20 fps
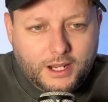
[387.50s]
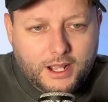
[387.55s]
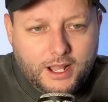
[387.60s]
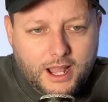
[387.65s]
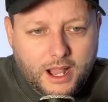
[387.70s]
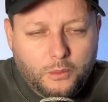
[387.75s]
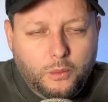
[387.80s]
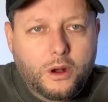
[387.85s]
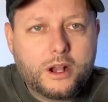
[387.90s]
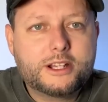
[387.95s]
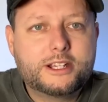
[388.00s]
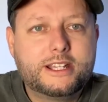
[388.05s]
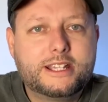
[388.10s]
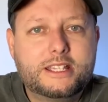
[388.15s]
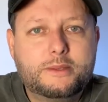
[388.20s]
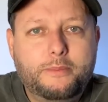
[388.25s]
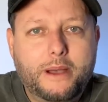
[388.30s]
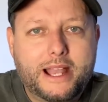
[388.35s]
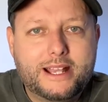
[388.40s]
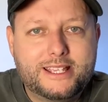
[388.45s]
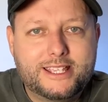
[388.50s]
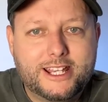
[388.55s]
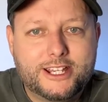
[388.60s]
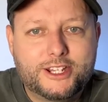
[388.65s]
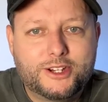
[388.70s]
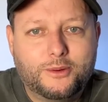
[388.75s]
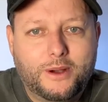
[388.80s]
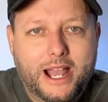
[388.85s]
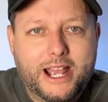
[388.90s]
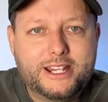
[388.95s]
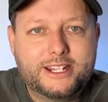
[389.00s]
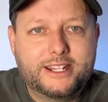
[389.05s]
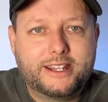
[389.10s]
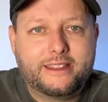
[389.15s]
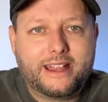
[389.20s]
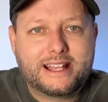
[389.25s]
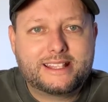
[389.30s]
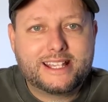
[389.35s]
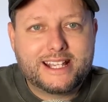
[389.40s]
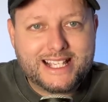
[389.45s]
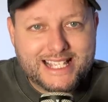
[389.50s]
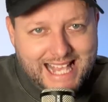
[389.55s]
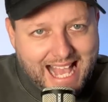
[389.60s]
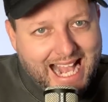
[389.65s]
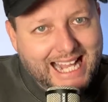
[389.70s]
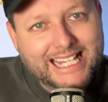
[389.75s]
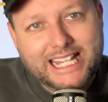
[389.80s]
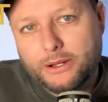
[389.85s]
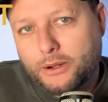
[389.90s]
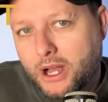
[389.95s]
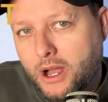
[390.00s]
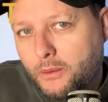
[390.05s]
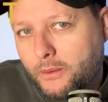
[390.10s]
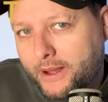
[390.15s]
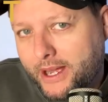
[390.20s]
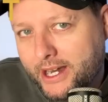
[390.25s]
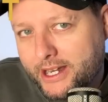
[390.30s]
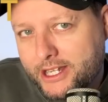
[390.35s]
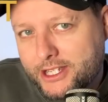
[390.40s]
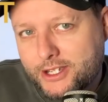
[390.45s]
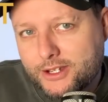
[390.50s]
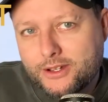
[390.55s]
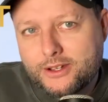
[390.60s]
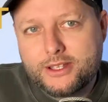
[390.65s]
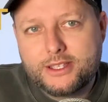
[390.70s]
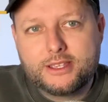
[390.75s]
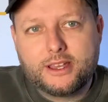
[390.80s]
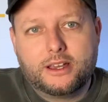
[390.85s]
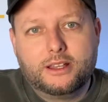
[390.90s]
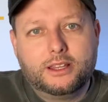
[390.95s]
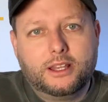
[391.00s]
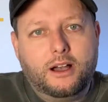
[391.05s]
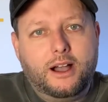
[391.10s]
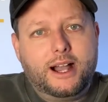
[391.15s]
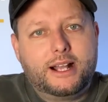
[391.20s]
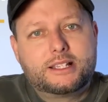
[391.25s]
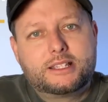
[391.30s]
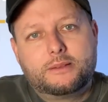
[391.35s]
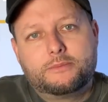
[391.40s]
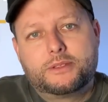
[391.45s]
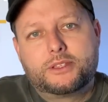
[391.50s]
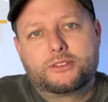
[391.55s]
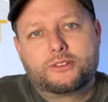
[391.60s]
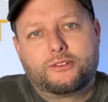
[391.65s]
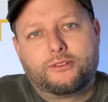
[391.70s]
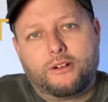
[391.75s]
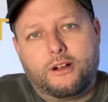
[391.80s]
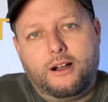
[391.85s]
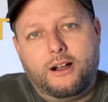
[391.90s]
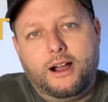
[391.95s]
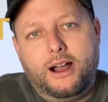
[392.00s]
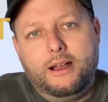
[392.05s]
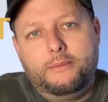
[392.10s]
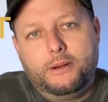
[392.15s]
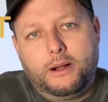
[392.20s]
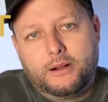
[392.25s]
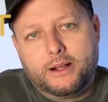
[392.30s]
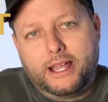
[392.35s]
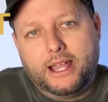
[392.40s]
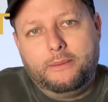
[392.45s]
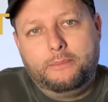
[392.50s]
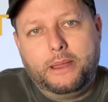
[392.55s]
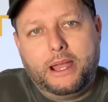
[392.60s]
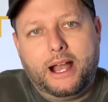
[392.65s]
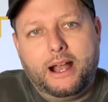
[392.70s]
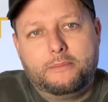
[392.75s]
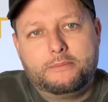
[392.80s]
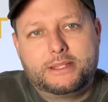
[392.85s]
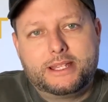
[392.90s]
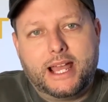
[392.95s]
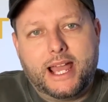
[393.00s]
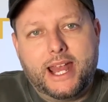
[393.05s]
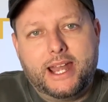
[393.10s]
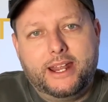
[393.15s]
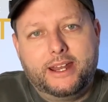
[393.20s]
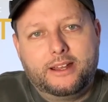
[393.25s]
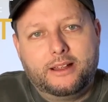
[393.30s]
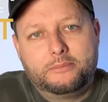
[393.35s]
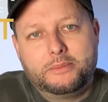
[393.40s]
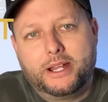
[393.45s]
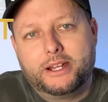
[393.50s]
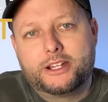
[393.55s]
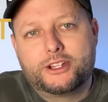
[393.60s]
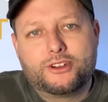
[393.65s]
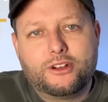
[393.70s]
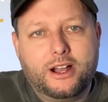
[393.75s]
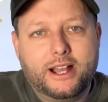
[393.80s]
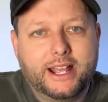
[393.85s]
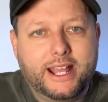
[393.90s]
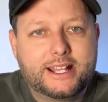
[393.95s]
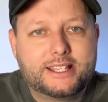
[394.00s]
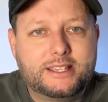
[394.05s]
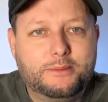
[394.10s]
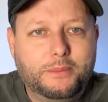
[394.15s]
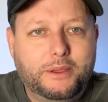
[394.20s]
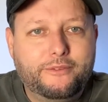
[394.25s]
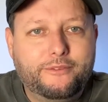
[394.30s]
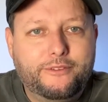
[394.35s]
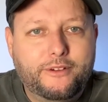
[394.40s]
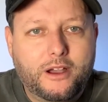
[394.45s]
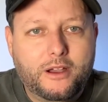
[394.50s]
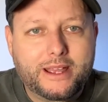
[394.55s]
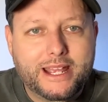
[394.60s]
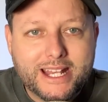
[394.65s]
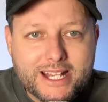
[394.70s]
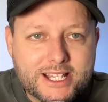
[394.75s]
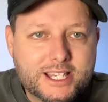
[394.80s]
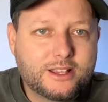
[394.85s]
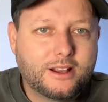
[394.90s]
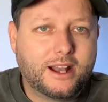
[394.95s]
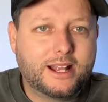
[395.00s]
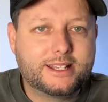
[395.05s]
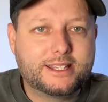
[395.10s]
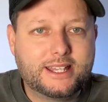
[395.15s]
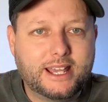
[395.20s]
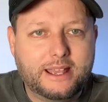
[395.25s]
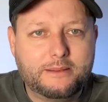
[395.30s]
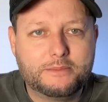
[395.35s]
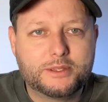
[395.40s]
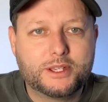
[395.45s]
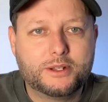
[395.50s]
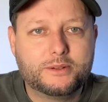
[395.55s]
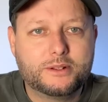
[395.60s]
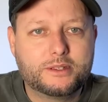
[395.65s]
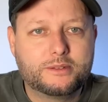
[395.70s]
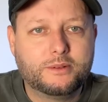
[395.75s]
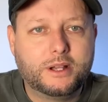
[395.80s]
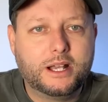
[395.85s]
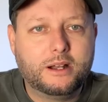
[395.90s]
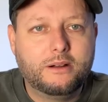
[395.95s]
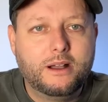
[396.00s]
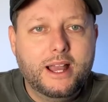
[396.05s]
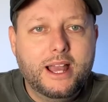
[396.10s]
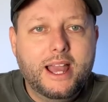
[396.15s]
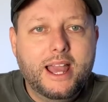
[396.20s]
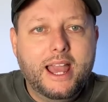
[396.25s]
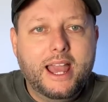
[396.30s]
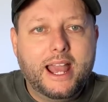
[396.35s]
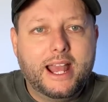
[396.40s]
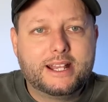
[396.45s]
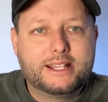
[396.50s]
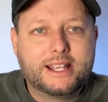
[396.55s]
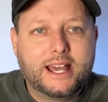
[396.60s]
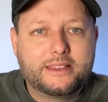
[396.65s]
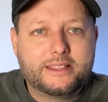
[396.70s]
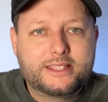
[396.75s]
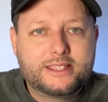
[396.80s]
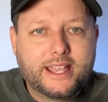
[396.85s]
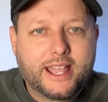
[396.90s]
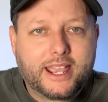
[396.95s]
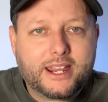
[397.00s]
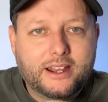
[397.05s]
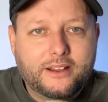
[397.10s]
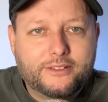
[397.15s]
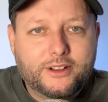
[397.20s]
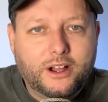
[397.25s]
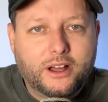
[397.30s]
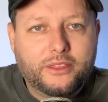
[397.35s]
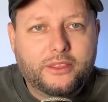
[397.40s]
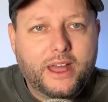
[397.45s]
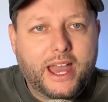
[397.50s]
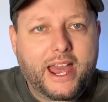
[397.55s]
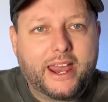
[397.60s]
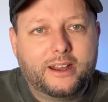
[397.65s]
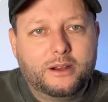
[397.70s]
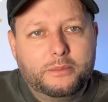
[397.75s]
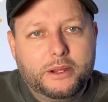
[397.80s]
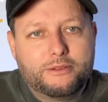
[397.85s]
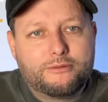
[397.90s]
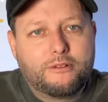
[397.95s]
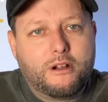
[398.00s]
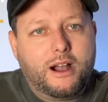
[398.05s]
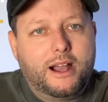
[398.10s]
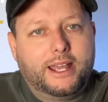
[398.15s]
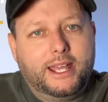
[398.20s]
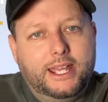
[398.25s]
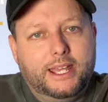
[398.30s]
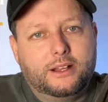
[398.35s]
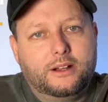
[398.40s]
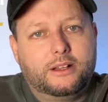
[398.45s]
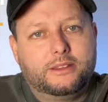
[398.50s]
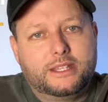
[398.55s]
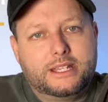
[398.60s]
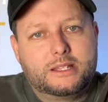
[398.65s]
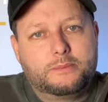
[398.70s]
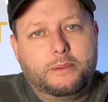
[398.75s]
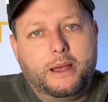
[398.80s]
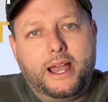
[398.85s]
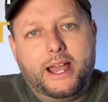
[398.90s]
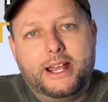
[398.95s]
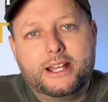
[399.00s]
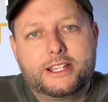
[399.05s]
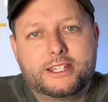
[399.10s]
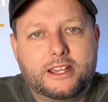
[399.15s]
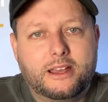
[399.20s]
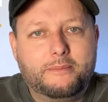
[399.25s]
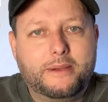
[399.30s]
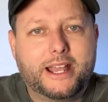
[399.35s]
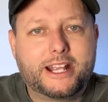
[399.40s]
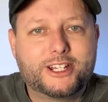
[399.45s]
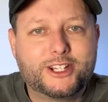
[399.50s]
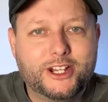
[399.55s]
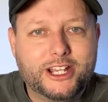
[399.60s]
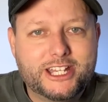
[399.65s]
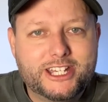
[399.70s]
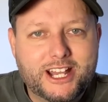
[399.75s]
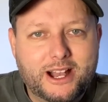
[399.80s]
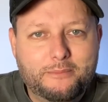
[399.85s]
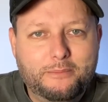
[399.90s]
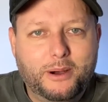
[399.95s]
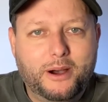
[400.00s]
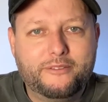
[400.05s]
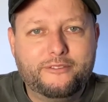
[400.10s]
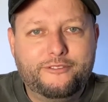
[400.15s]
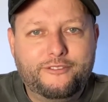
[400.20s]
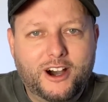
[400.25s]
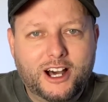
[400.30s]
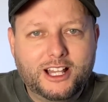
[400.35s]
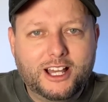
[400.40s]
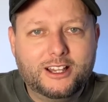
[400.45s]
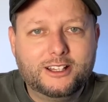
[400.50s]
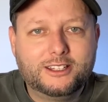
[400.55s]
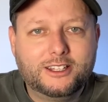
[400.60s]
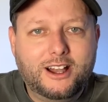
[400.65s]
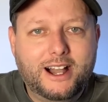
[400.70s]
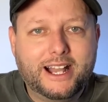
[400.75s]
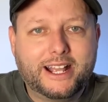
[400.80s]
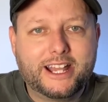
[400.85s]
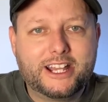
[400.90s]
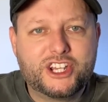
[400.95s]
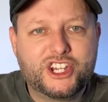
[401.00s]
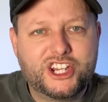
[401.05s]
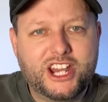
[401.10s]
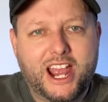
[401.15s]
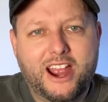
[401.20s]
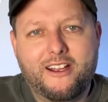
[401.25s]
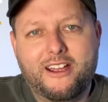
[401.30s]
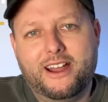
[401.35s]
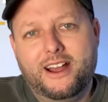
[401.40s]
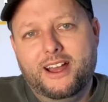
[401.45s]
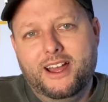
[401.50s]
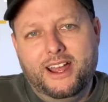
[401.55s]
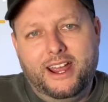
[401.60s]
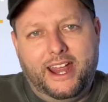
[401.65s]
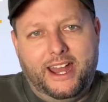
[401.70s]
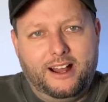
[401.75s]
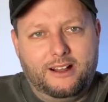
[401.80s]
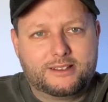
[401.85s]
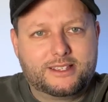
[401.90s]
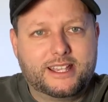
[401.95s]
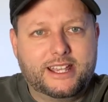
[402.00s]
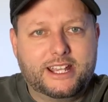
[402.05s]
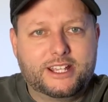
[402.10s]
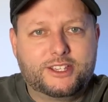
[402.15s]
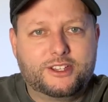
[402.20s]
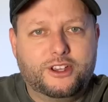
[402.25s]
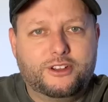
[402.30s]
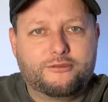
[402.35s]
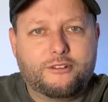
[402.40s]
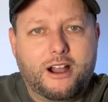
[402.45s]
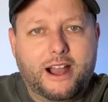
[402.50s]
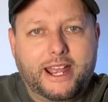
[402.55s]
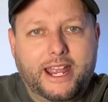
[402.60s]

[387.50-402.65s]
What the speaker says: watch this space situation, and that's exactly what we're going to do. So like, subscribe. I'll keep you updated. I'm going to try and get some info inside Team Tszyu as well. And the second I've got that, it'll be right here on this page. So make sure you jump on, follow, like it, share it, and I'll see you soon right